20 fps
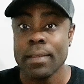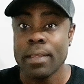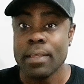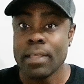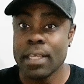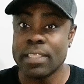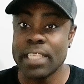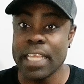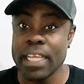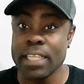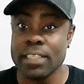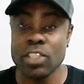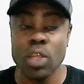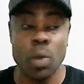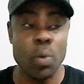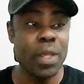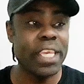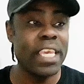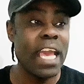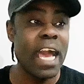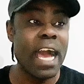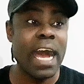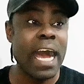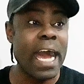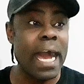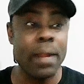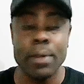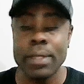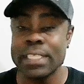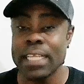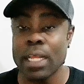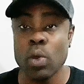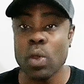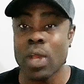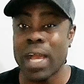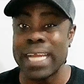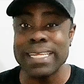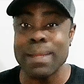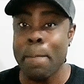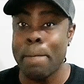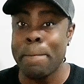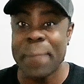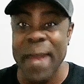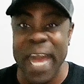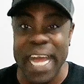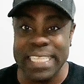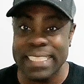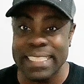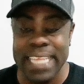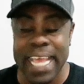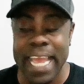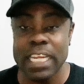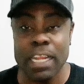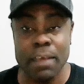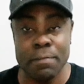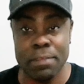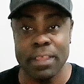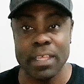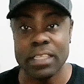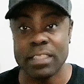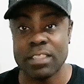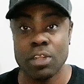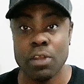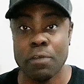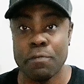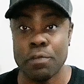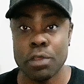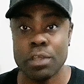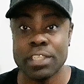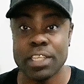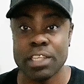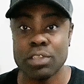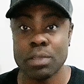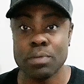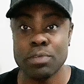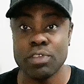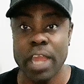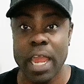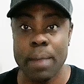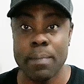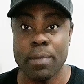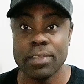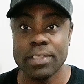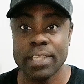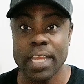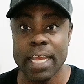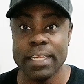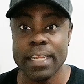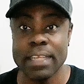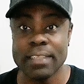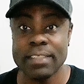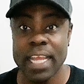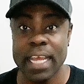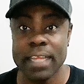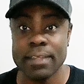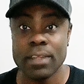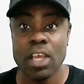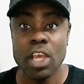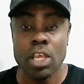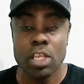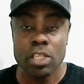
You see it? So we can always look at the bad side of things, you know, viewers and subscribers. You understand?